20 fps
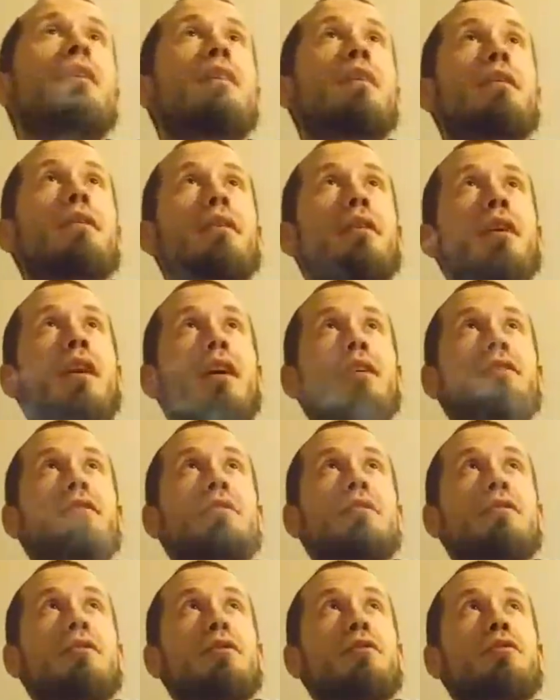The
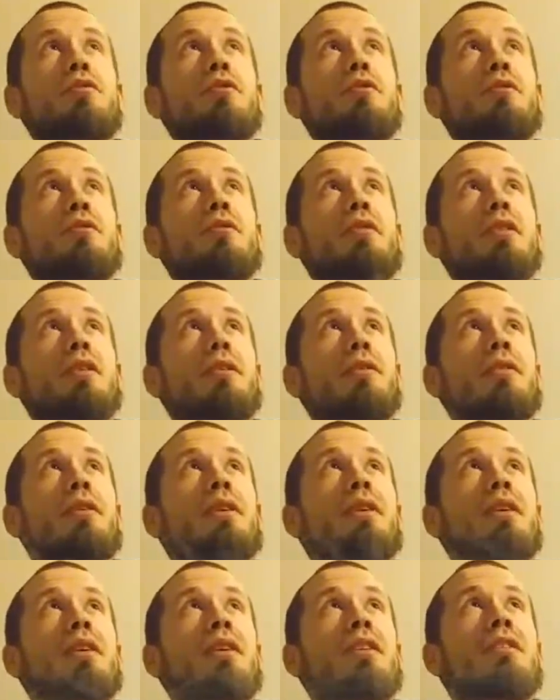constitutional
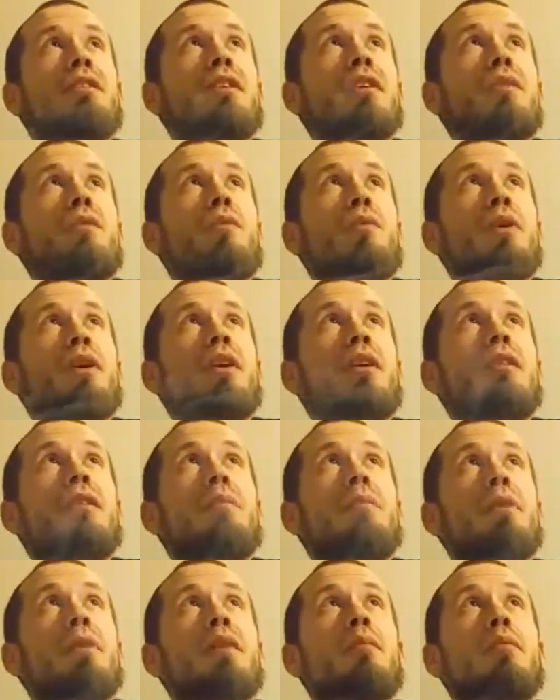theory is that we, the
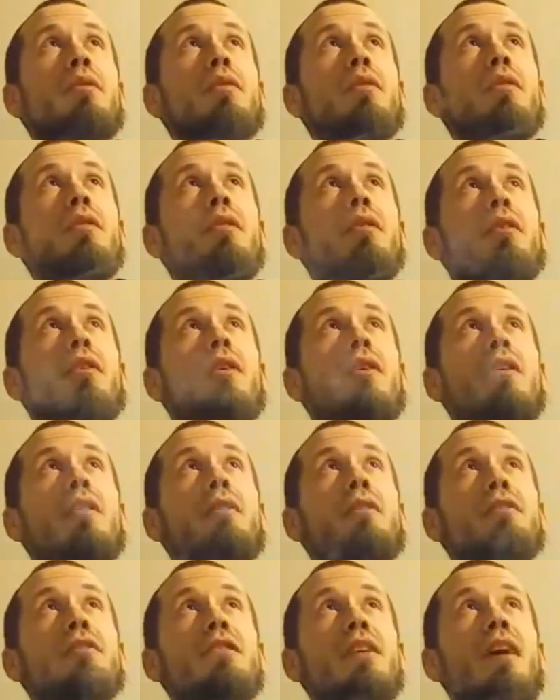people, are
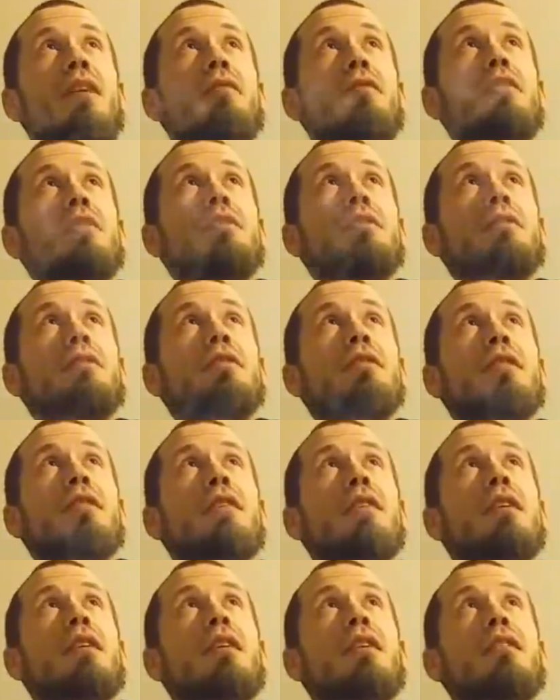the sovereigns,
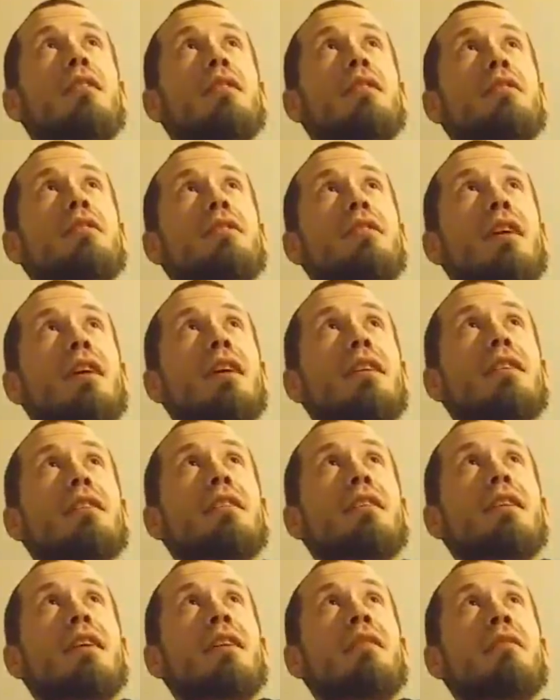the state
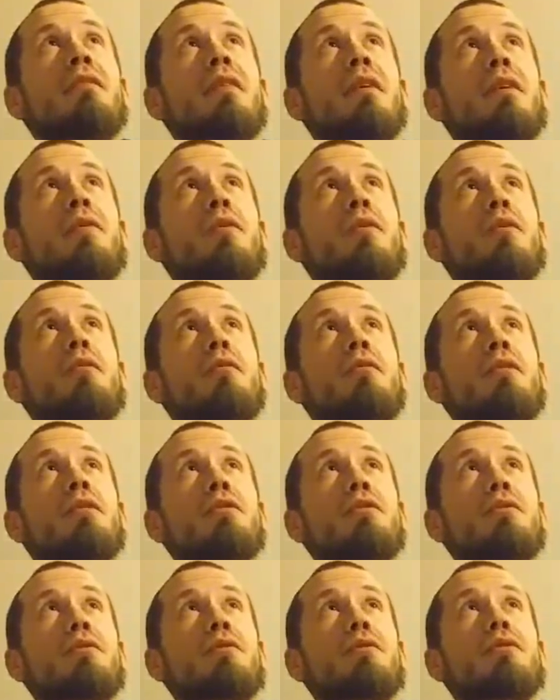and federal
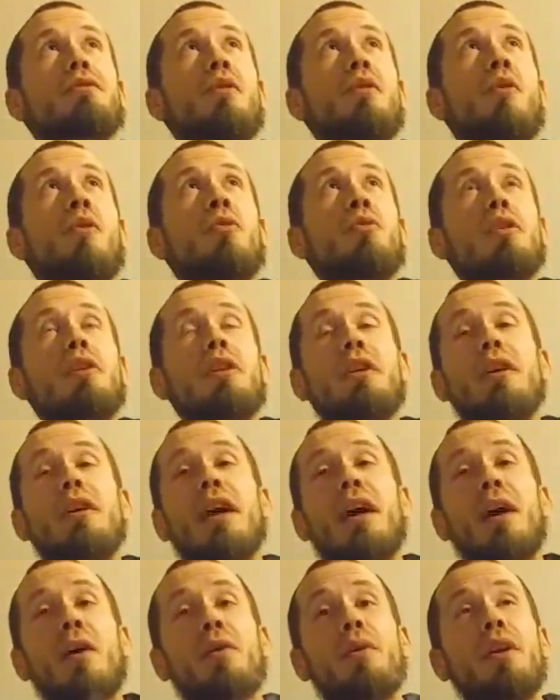officials only
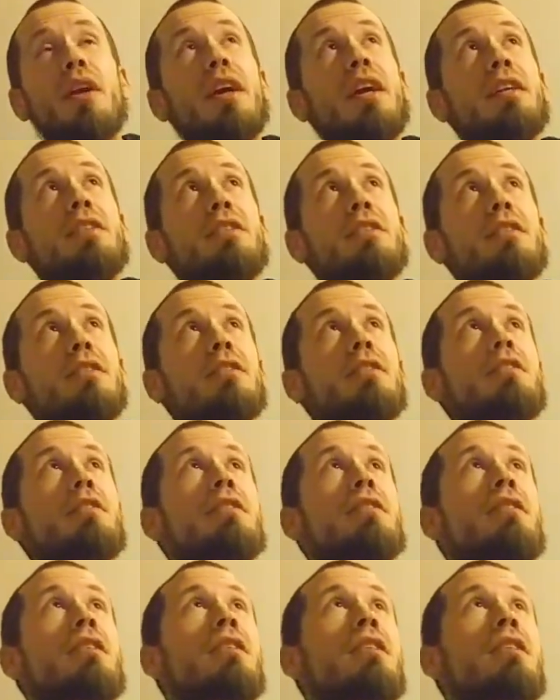our agents.